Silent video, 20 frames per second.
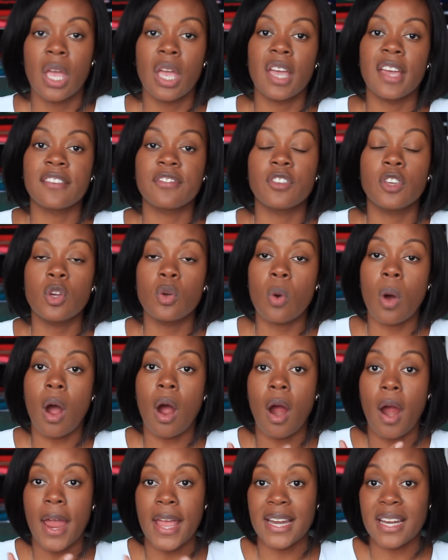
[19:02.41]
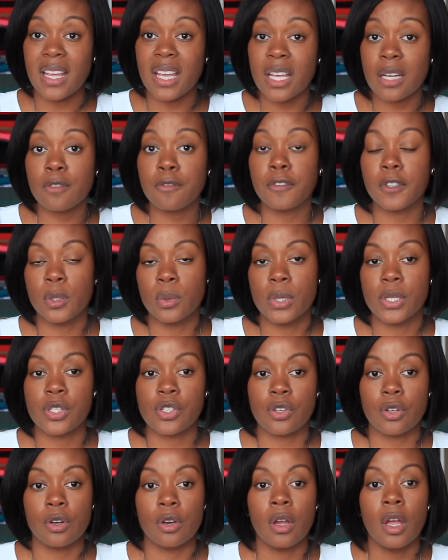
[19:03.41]
If you are an
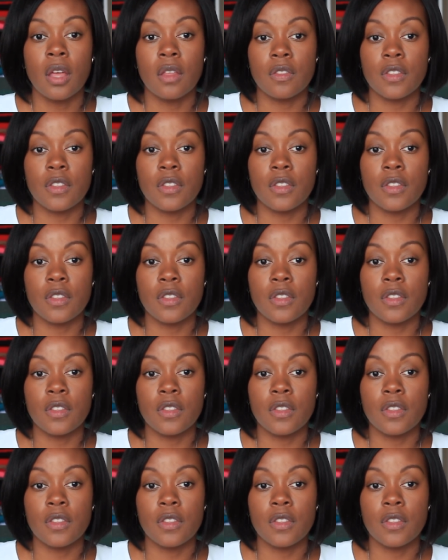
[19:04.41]
influencer,